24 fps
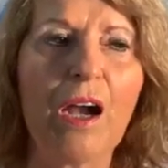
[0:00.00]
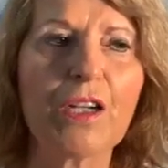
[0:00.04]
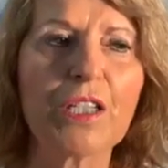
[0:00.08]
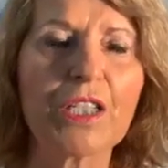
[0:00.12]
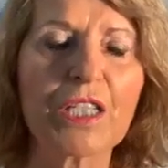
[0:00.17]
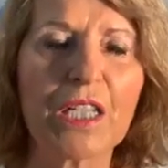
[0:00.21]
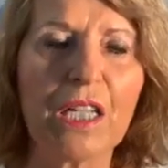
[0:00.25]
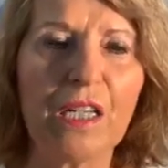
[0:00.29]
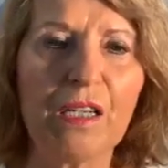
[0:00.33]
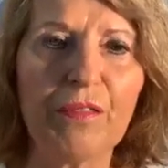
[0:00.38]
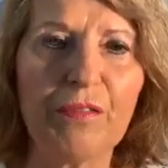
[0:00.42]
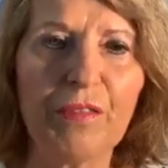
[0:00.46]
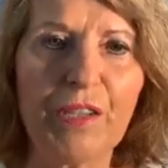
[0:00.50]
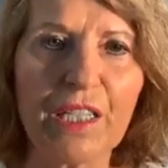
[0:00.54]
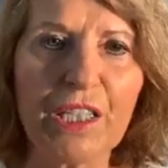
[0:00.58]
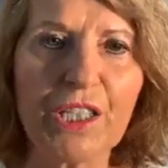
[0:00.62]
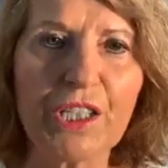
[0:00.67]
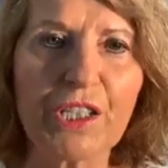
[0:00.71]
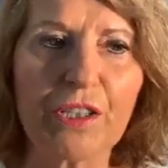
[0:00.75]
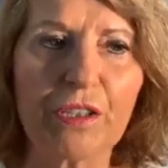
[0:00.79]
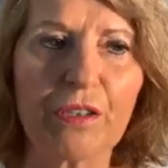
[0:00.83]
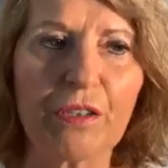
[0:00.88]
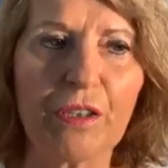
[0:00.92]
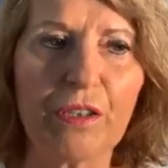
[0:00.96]
Our
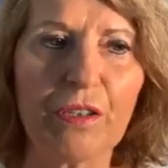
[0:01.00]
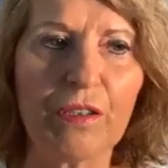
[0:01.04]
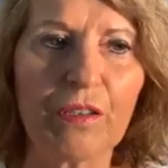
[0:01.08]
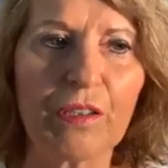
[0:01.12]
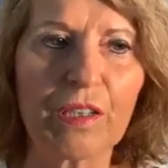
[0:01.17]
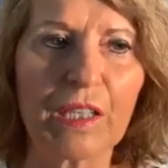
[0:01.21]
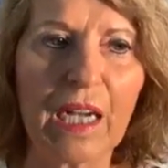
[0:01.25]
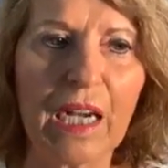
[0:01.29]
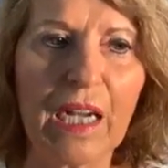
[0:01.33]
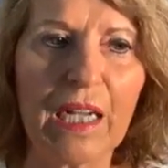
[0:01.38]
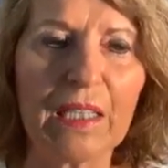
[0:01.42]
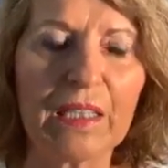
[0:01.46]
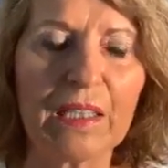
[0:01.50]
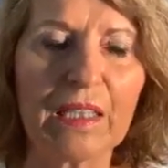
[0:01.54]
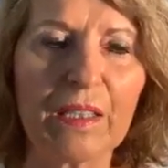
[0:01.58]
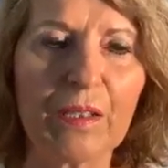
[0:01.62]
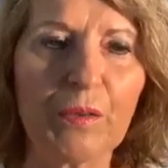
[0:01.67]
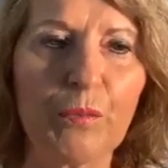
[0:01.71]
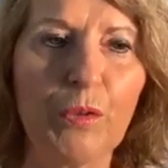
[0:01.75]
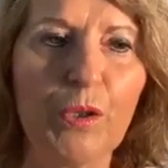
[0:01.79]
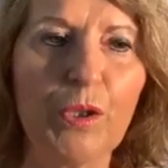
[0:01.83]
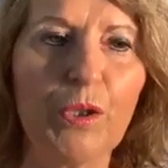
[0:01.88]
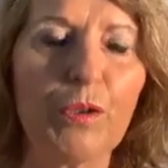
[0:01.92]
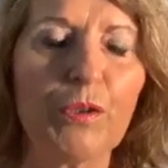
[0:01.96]
salvation, Lord God,
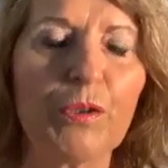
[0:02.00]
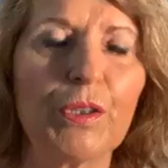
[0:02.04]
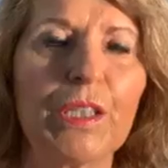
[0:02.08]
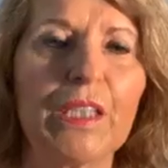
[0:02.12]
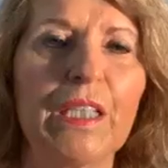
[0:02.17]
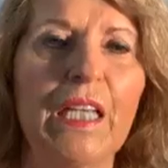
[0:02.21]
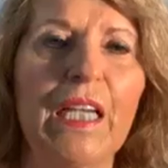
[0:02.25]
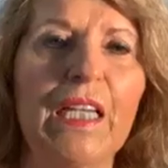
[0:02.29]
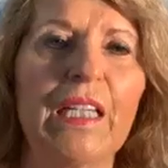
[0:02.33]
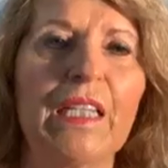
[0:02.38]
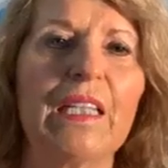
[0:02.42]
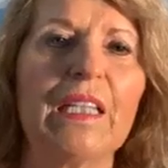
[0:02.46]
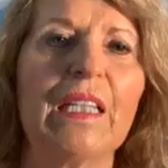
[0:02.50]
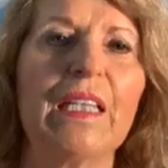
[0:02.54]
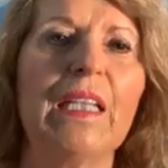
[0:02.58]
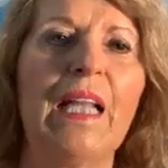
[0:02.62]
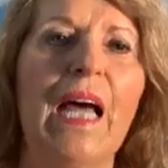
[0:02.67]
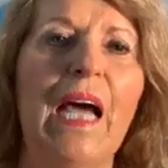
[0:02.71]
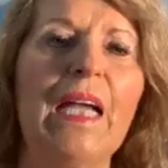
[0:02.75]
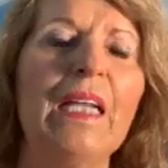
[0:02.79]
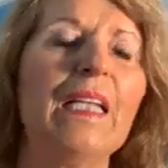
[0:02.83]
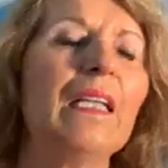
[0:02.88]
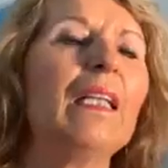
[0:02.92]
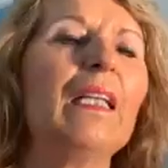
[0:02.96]
we don't take it
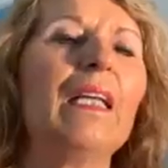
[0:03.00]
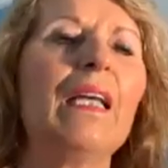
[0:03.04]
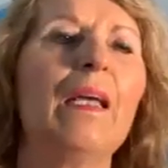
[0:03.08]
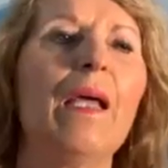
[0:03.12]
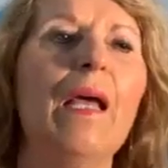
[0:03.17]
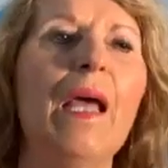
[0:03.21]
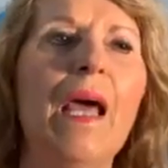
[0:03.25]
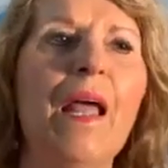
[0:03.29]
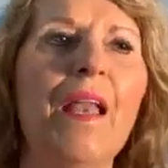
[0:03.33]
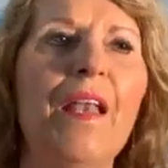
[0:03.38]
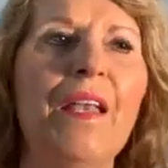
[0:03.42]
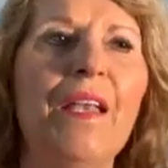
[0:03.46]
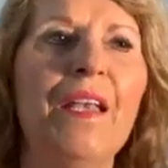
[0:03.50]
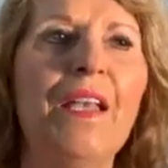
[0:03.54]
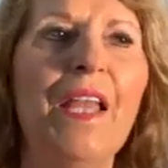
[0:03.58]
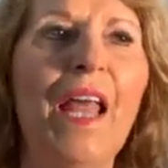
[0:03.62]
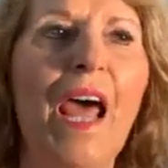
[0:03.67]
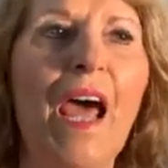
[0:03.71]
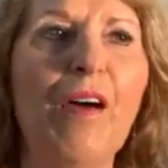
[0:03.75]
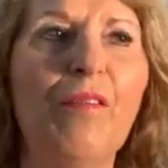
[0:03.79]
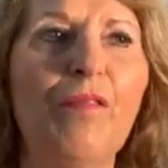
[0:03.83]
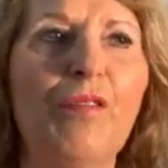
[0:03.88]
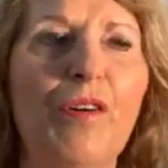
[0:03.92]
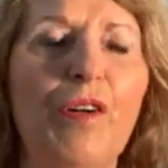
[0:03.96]
lightly,
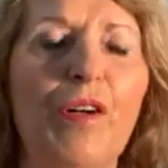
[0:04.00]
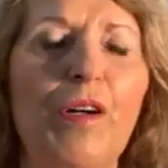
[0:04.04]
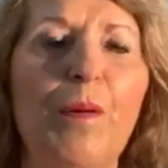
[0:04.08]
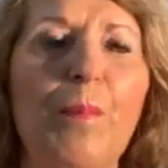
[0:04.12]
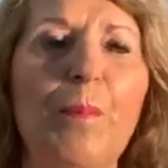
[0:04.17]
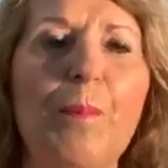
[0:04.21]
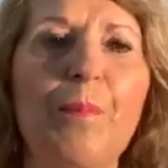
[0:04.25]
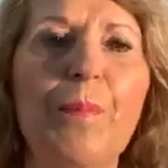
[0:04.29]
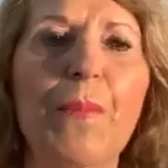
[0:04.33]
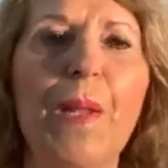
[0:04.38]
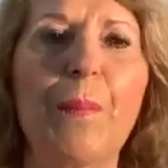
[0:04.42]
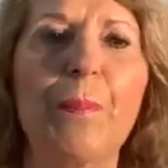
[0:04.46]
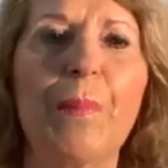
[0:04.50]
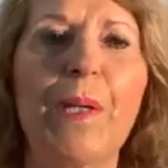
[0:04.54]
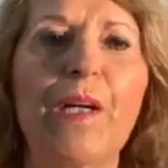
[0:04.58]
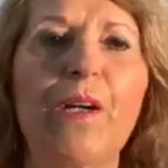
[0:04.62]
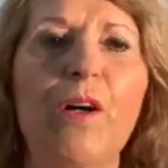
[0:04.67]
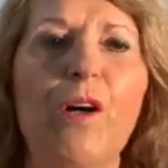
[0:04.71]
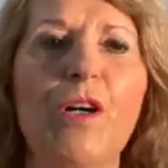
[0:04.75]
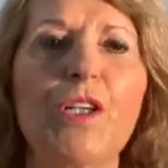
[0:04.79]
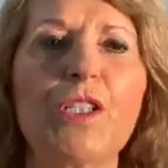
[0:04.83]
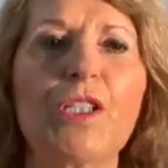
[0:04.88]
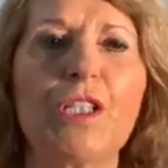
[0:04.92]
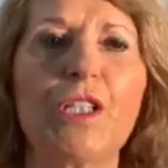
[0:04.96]
never.
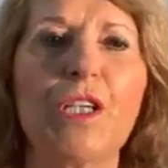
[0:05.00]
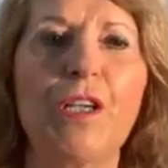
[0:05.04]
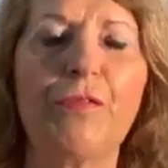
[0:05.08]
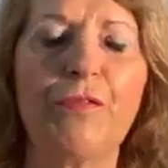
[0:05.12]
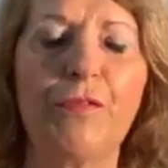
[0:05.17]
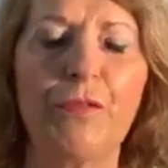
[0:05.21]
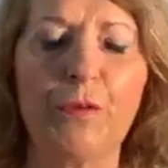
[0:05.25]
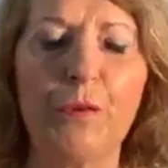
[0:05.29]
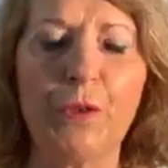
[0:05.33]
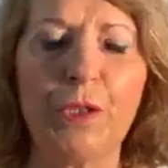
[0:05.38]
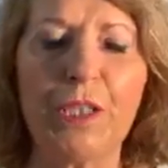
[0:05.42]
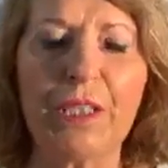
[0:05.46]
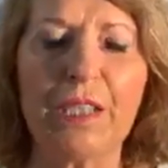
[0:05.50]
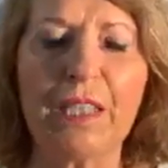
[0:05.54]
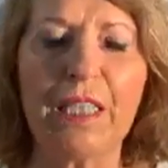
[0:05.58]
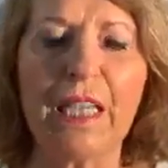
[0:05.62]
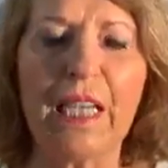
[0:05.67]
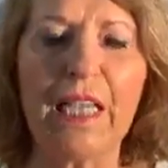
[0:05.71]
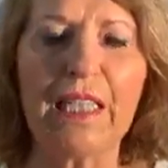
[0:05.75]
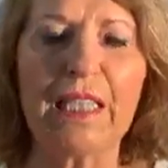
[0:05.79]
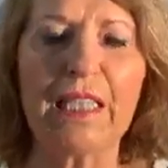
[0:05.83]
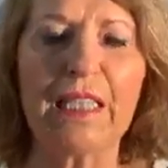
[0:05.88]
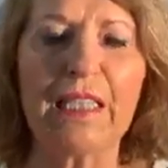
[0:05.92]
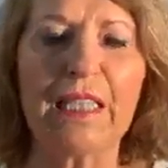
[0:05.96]
Because if we
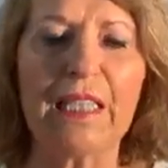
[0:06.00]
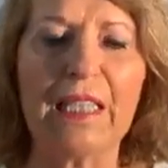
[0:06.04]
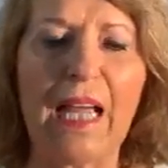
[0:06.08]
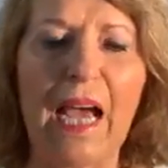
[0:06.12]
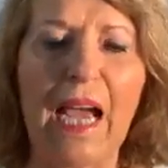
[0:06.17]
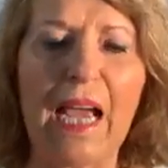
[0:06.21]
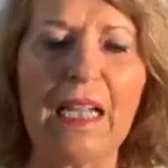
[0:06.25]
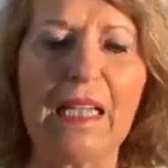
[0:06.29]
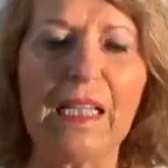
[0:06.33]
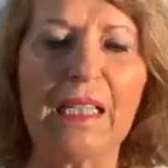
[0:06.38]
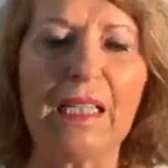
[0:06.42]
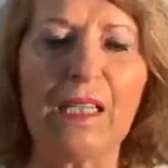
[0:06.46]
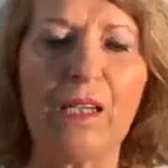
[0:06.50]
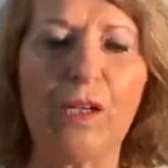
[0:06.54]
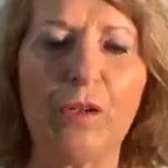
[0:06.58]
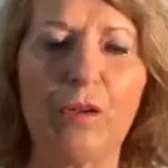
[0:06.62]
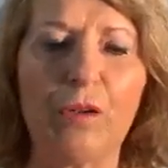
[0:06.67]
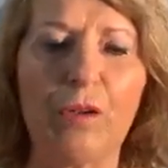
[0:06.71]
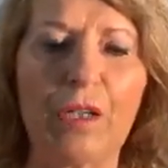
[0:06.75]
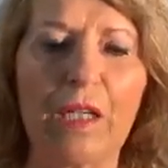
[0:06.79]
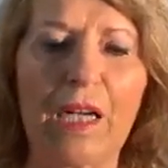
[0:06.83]
take it lightly,